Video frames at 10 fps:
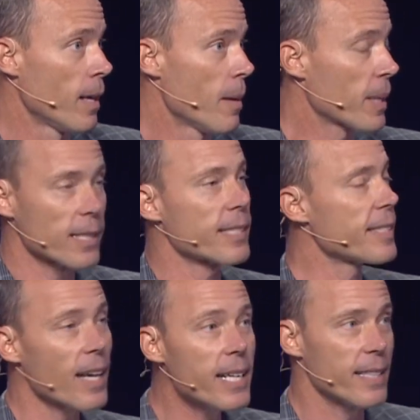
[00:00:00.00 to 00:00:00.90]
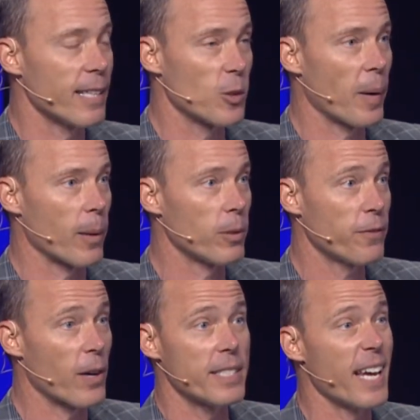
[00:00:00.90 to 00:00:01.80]
because I studied this parable
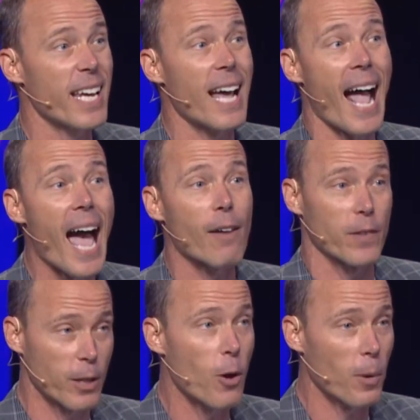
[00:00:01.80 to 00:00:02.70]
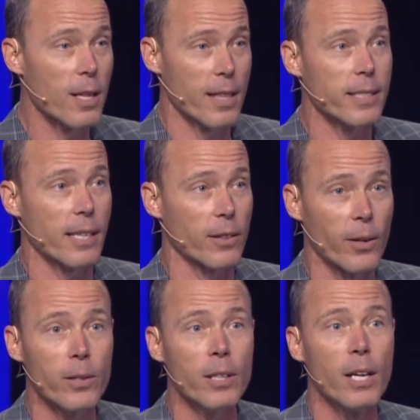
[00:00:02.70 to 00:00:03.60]
for a day and a half, and you know one of the things I
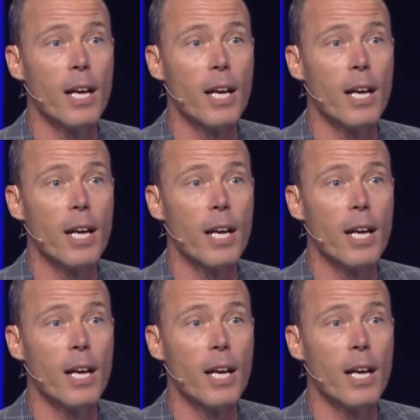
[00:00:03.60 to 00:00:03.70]
learned?